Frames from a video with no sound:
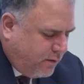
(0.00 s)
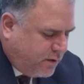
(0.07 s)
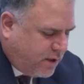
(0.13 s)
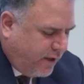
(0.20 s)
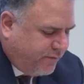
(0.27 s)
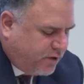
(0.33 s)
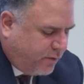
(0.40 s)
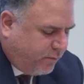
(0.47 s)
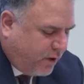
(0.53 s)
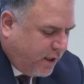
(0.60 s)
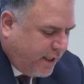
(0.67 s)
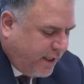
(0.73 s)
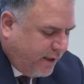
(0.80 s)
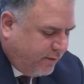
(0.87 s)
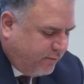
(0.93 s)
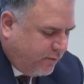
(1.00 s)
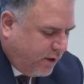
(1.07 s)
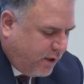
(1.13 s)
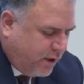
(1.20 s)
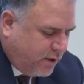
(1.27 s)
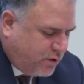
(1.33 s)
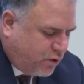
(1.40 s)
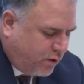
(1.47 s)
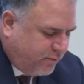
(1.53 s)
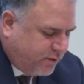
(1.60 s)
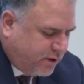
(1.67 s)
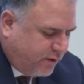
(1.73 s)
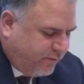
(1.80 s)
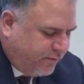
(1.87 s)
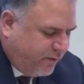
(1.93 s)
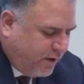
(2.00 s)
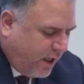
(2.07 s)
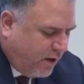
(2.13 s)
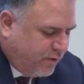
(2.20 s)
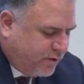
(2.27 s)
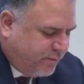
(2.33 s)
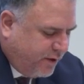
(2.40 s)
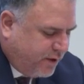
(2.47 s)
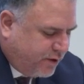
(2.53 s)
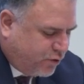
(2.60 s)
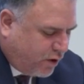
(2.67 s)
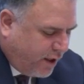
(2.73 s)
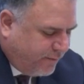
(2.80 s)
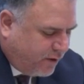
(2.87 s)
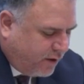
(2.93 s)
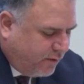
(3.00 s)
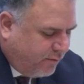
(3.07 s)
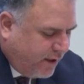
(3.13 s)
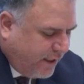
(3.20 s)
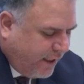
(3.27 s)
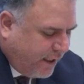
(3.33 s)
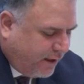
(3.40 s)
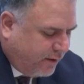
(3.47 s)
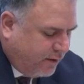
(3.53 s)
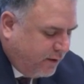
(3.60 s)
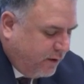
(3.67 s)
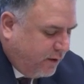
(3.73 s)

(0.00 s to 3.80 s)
safe supply in terms of how it's being described in the media